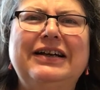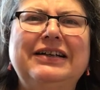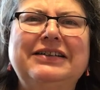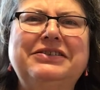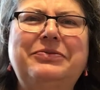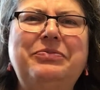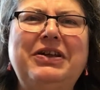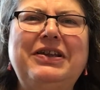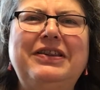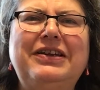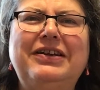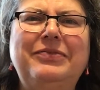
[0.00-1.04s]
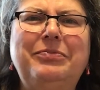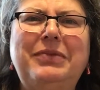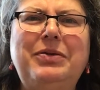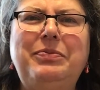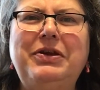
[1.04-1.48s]
Something that
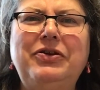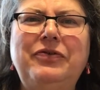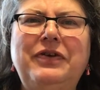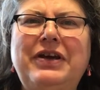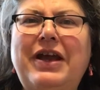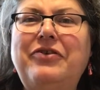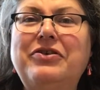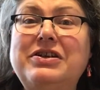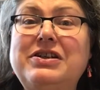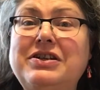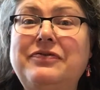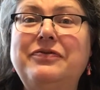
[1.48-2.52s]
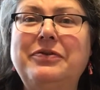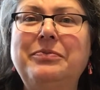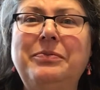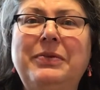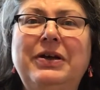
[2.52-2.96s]
maybe you've inherited
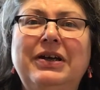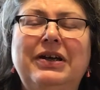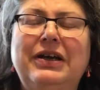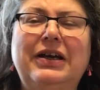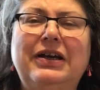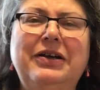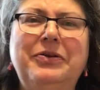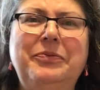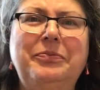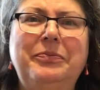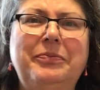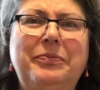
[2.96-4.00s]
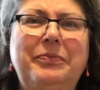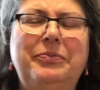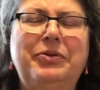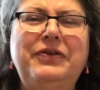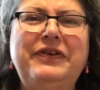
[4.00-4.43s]
from
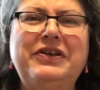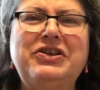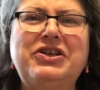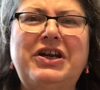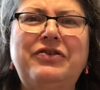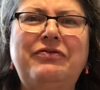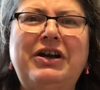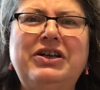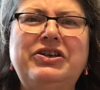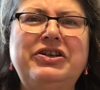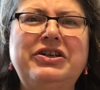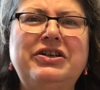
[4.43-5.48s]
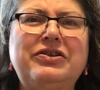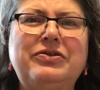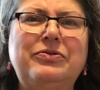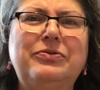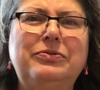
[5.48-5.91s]
previous generations,
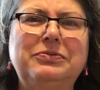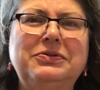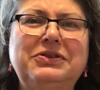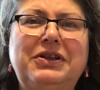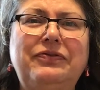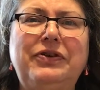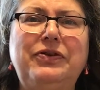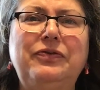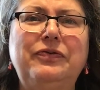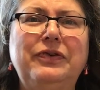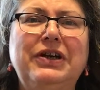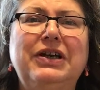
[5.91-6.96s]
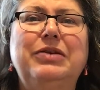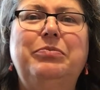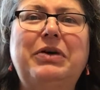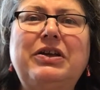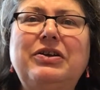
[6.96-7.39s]
or
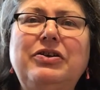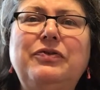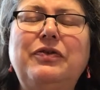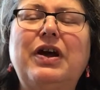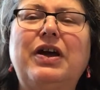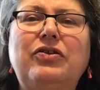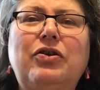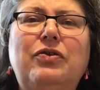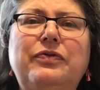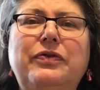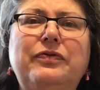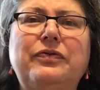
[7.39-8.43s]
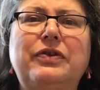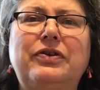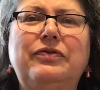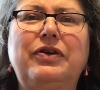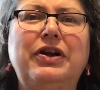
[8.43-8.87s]
buttons you've cut off of
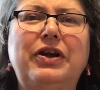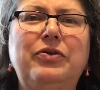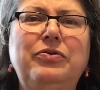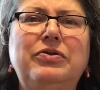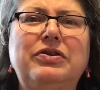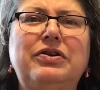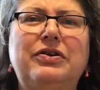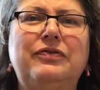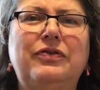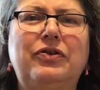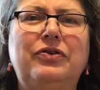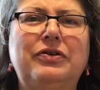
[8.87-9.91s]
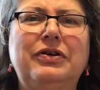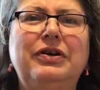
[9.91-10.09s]
clothes that have gone